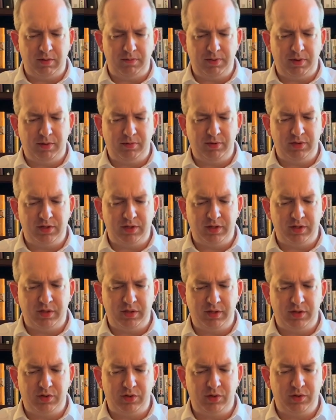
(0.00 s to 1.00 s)
published
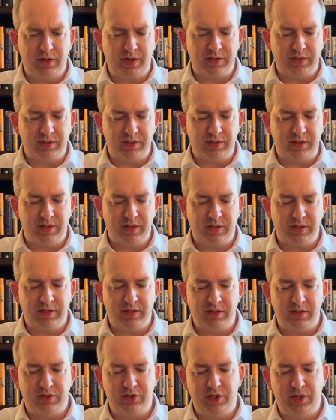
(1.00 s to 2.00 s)
in 2006,
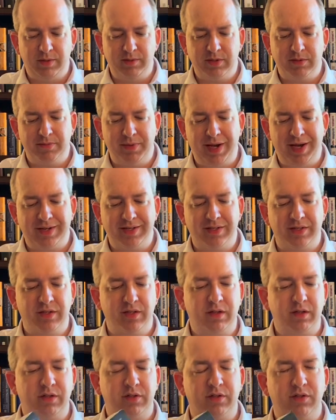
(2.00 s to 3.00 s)
is James
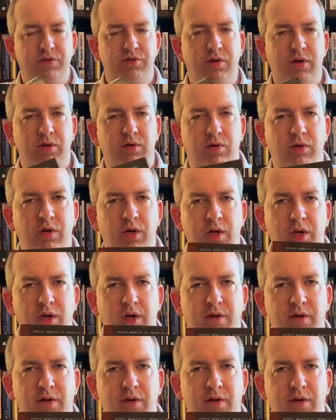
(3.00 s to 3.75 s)
Madison and the Struggle